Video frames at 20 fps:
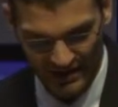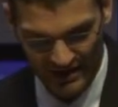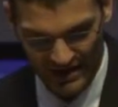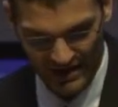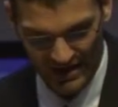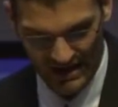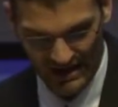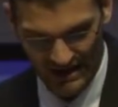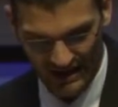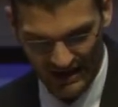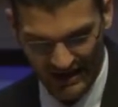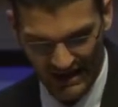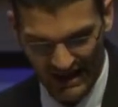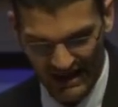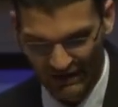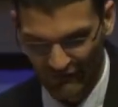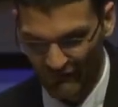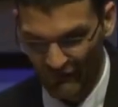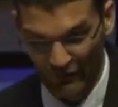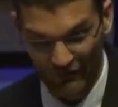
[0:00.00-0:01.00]
Uh, and
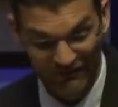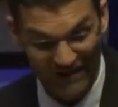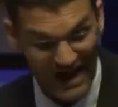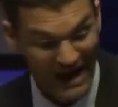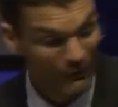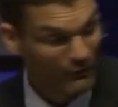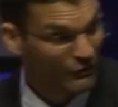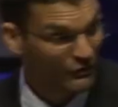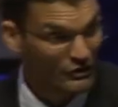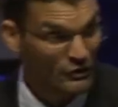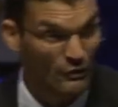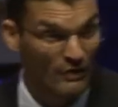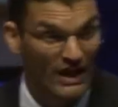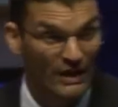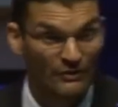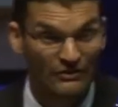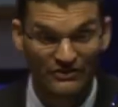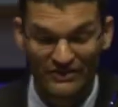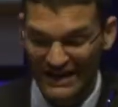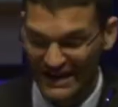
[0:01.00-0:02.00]
if, if I were you, what I
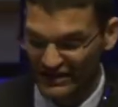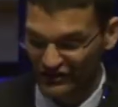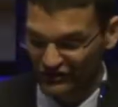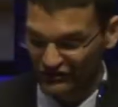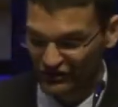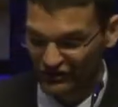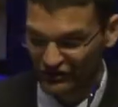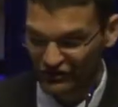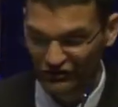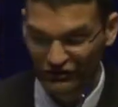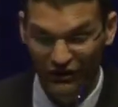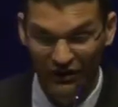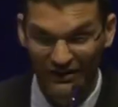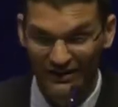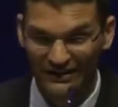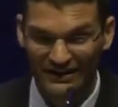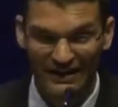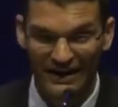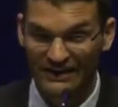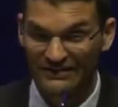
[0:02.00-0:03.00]
would say is just start.
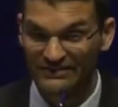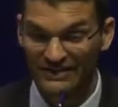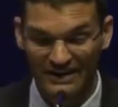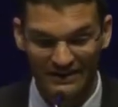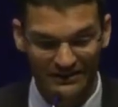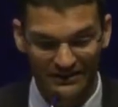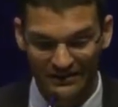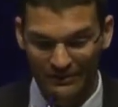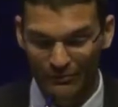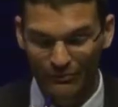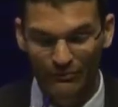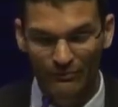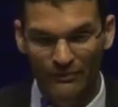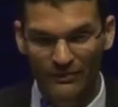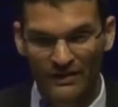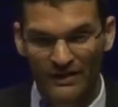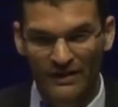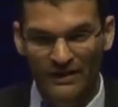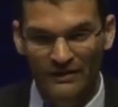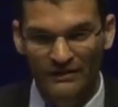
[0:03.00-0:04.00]
Yeah, I said,
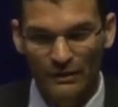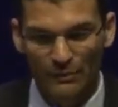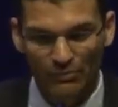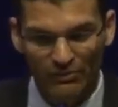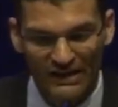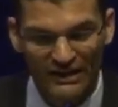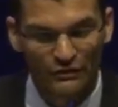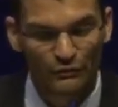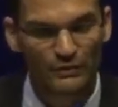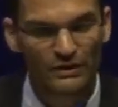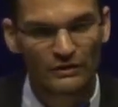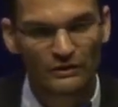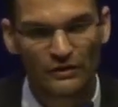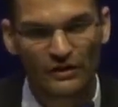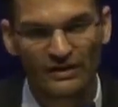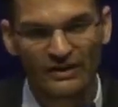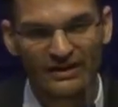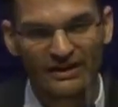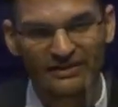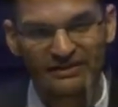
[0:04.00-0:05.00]
the place we
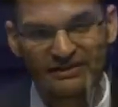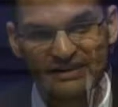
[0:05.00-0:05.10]
look is